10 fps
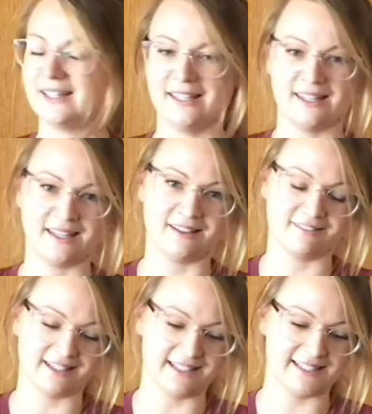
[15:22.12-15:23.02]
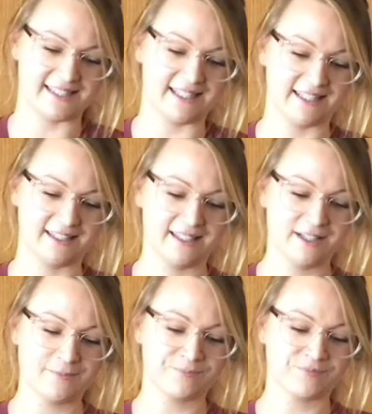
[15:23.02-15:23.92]
And releasing.
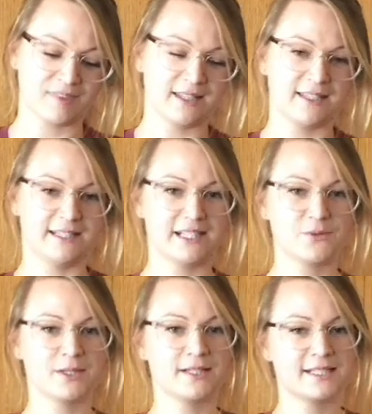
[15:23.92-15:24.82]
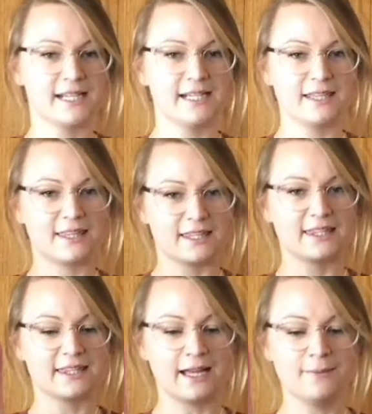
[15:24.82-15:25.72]
Next, we're going to take the
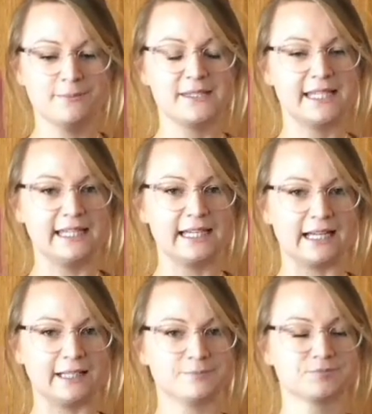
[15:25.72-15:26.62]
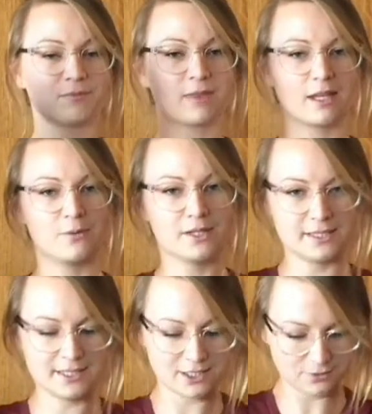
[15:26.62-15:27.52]
thumbs here, and we're
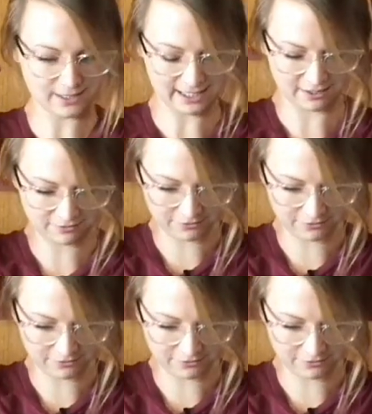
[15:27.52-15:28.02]
going to tilt the head